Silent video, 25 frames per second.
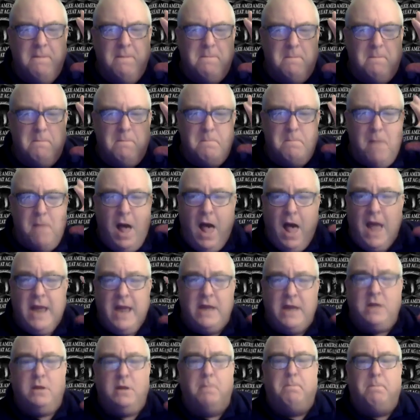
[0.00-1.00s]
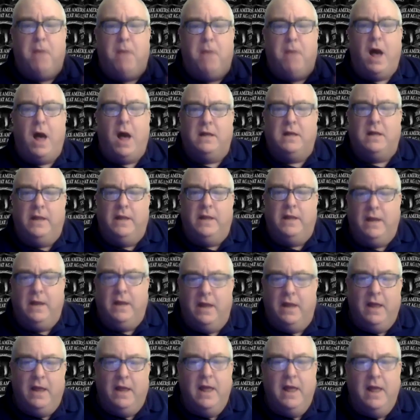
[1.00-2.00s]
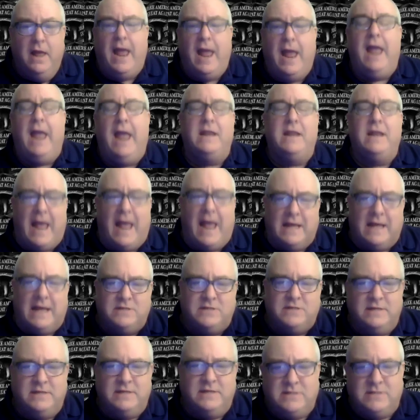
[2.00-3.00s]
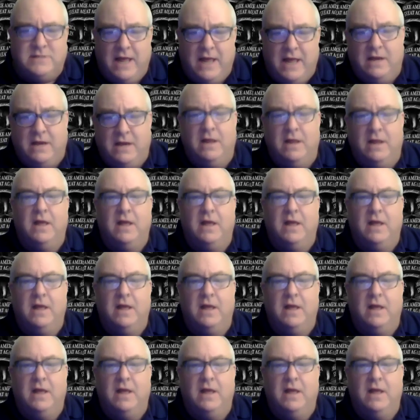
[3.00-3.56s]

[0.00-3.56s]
mind-boggling. And as I said,